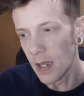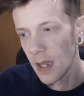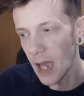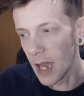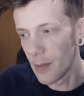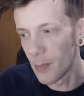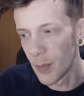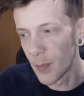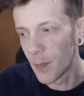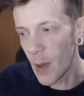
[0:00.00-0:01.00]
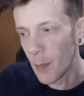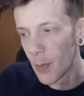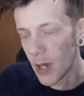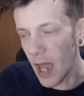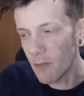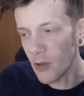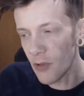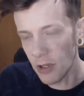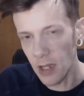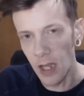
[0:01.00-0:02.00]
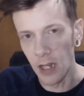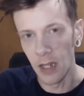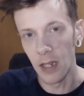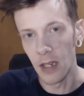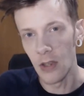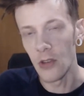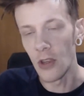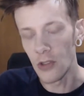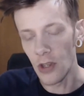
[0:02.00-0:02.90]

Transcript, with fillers: eh, but everything in it is,